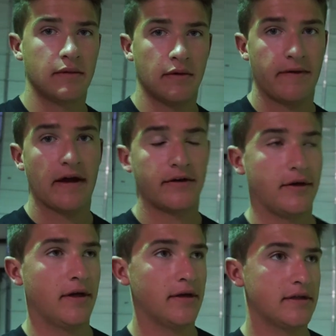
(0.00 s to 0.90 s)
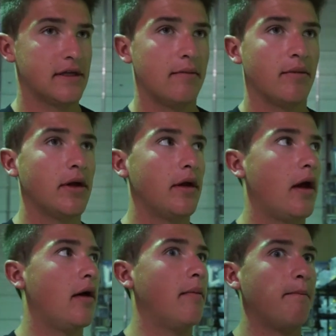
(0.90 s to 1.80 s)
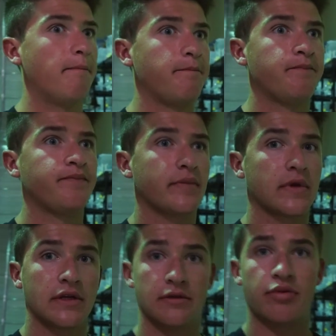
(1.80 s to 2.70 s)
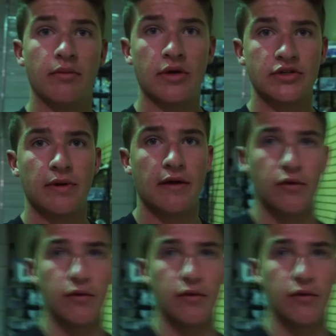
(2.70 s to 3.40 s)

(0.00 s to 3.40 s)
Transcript: a factory that does that. But um, so pretty much we have